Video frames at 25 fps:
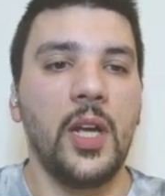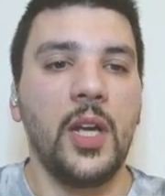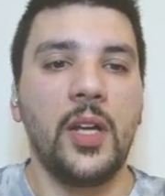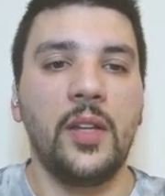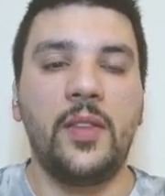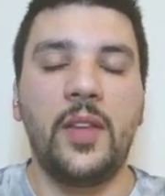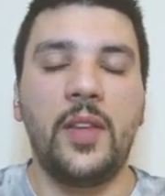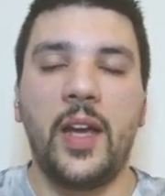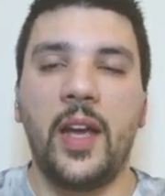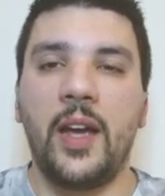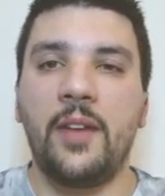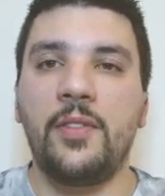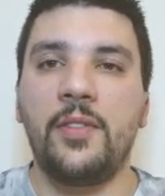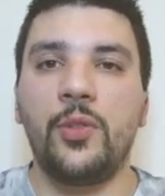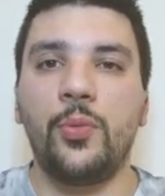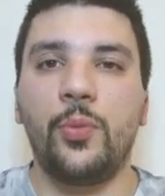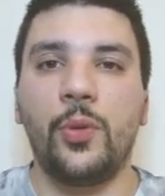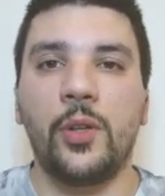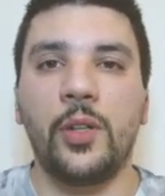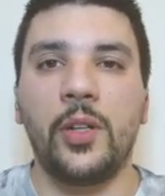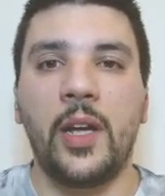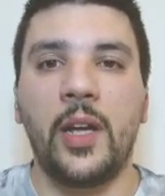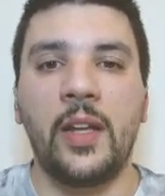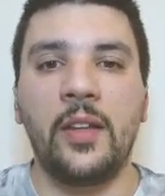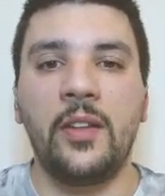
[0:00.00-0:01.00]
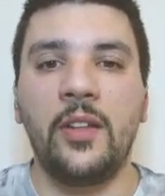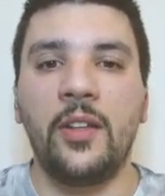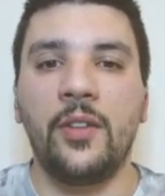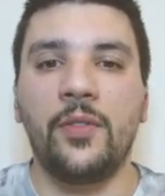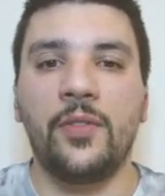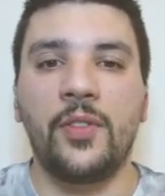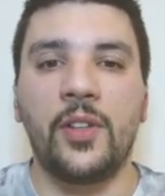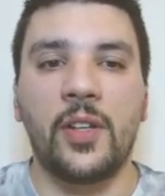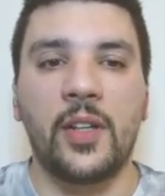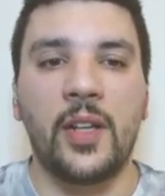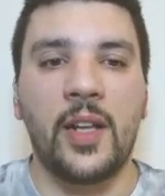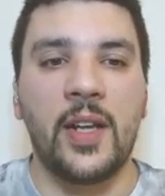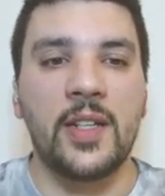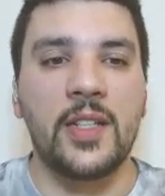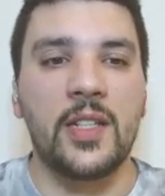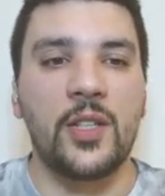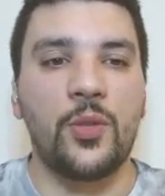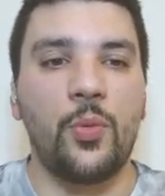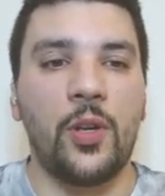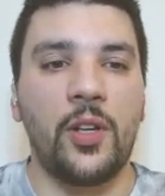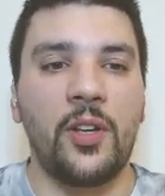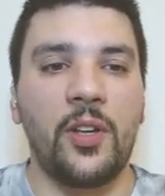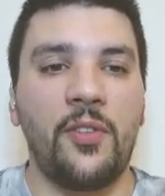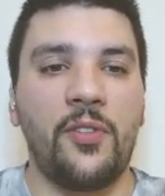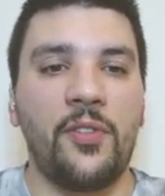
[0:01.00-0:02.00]
They haven't won any of their last
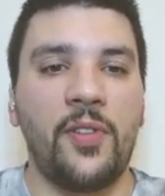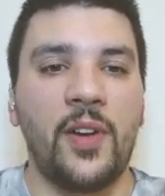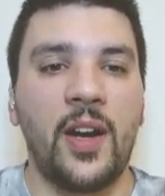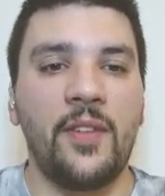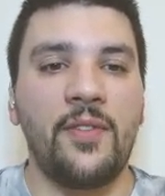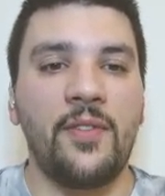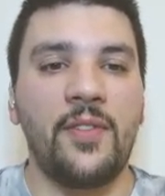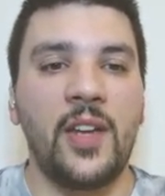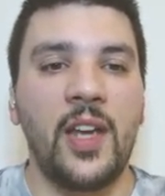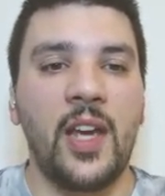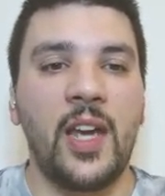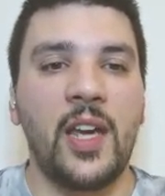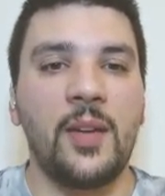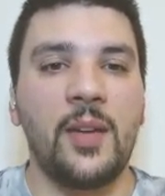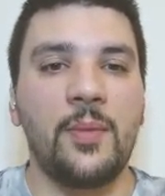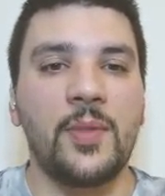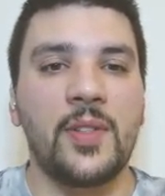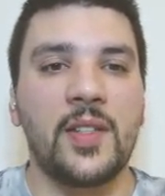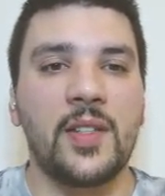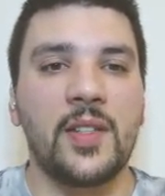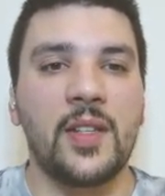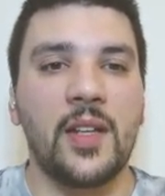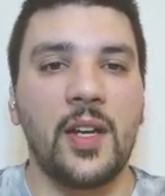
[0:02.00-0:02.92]
twenty-five games.